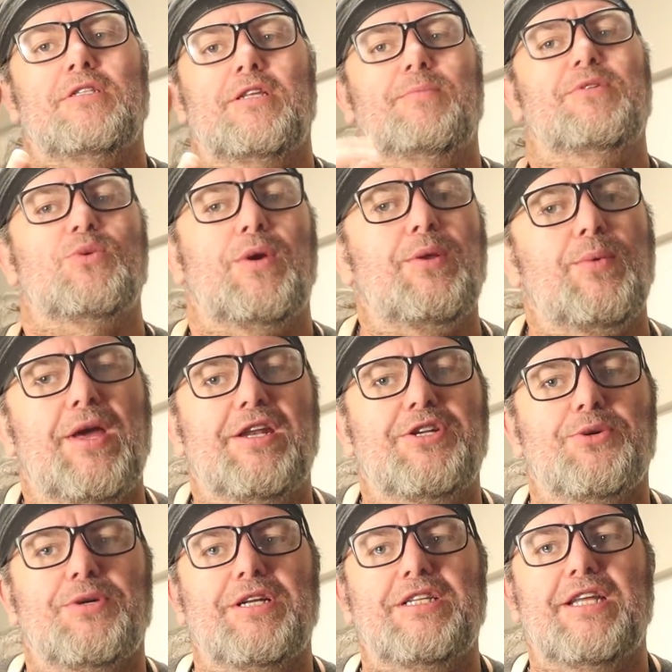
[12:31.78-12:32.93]
In between, we had to
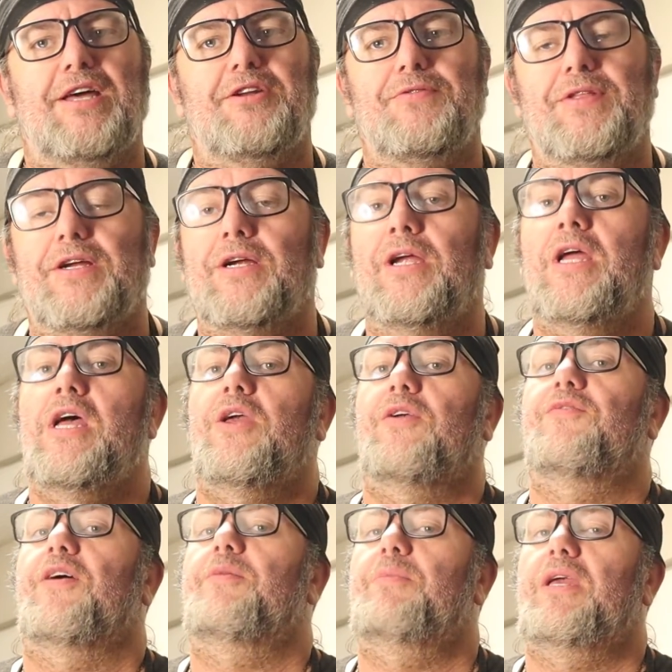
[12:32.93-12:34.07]
shorten it down over there. You
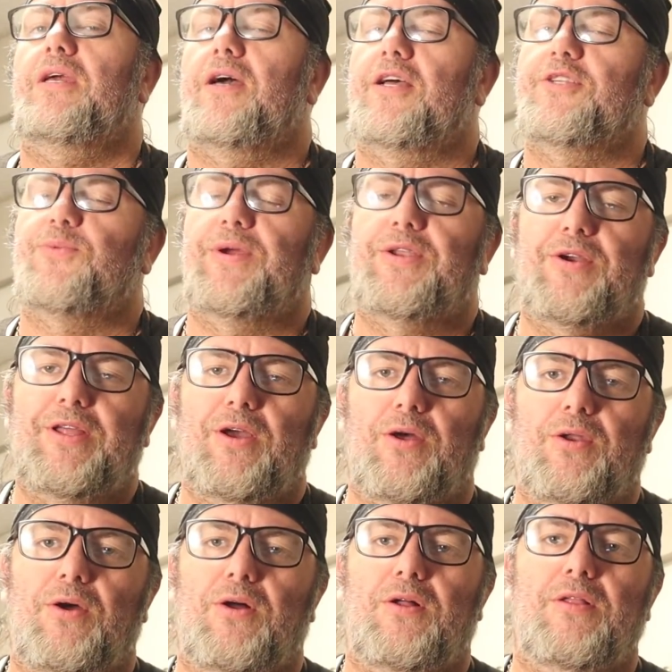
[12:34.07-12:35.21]
can find me, Osway Nerdy,
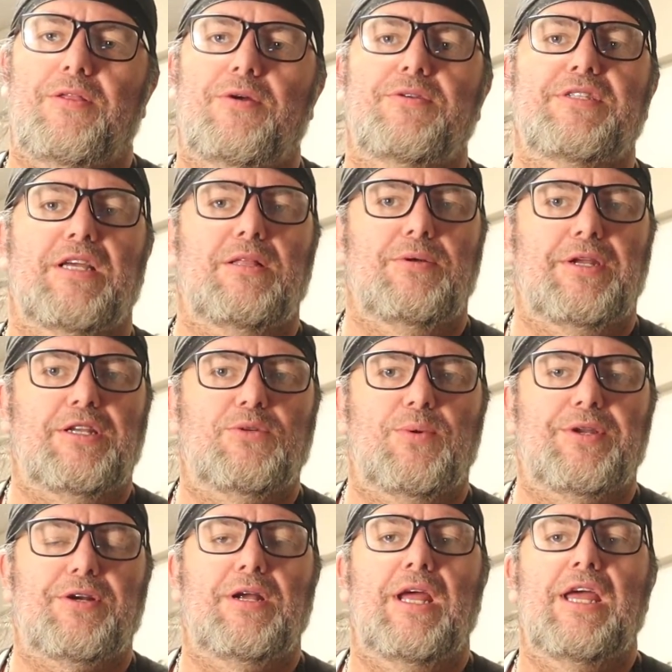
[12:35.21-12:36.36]
on all those, including
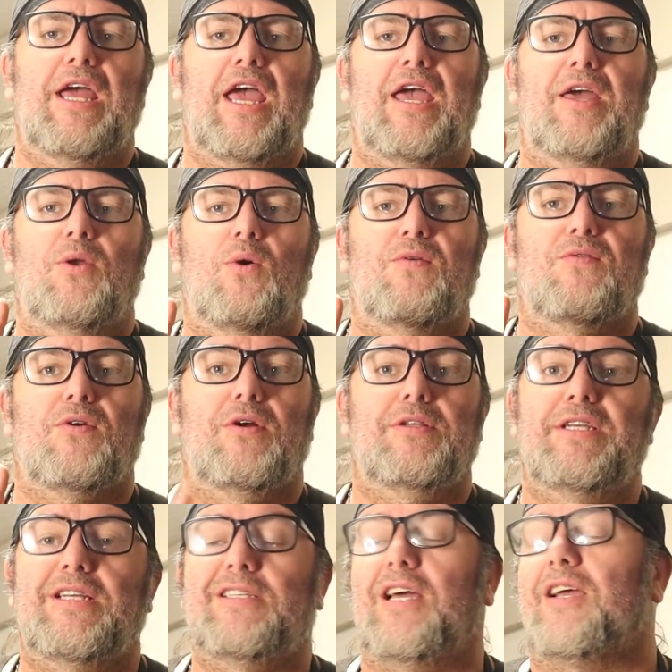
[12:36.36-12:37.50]
Twitter and over on
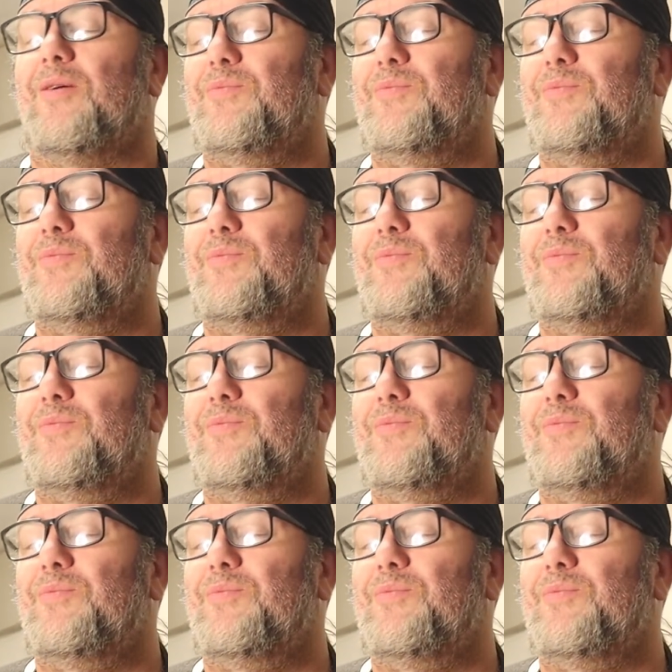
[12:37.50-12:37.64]
TikTok.